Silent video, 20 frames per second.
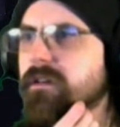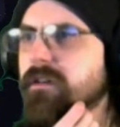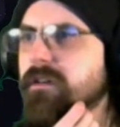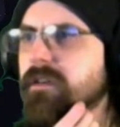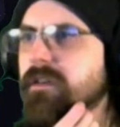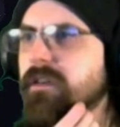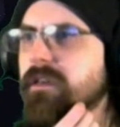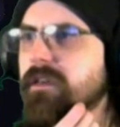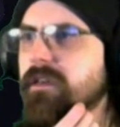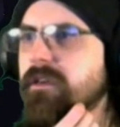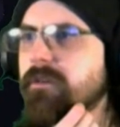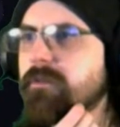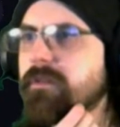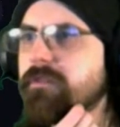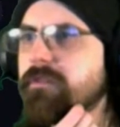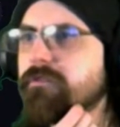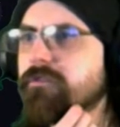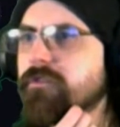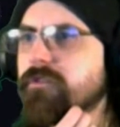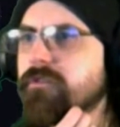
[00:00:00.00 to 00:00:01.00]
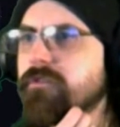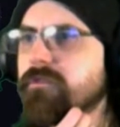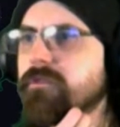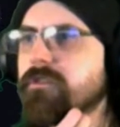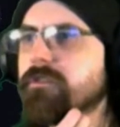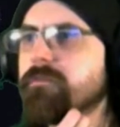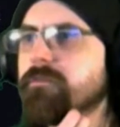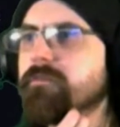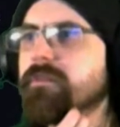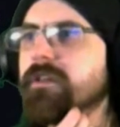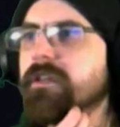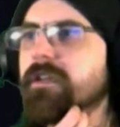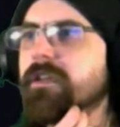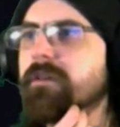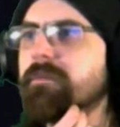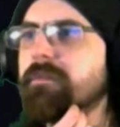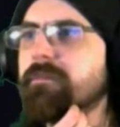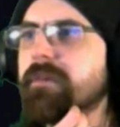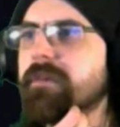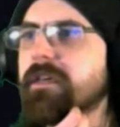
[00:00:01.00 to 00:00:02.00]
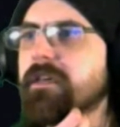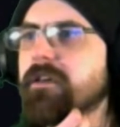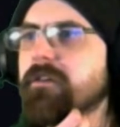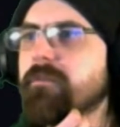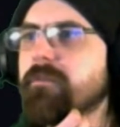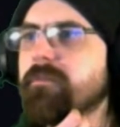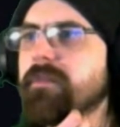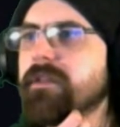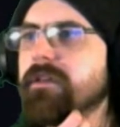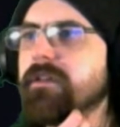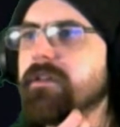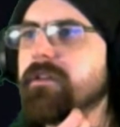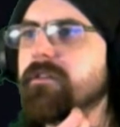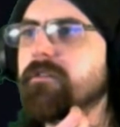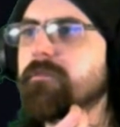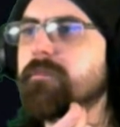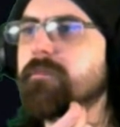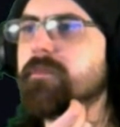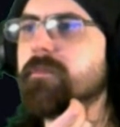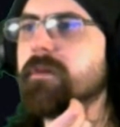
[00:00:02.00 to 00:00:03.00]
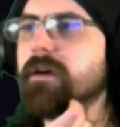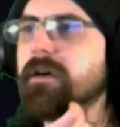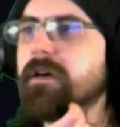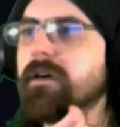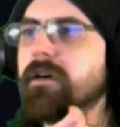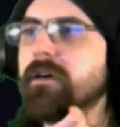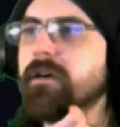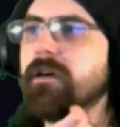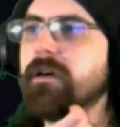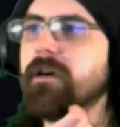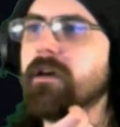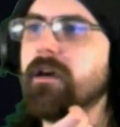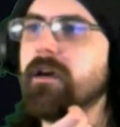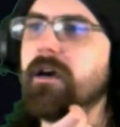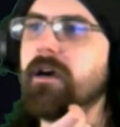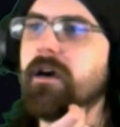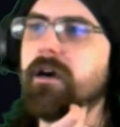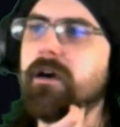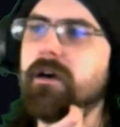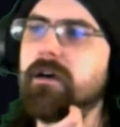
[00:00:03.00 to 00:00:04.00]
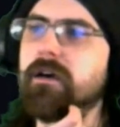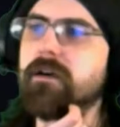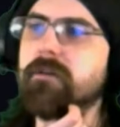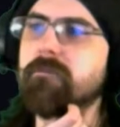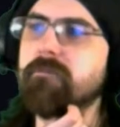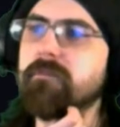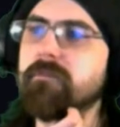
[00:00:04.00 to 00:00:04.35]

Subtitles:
kiwi fruit, pineapple, mango, banana, and papaya.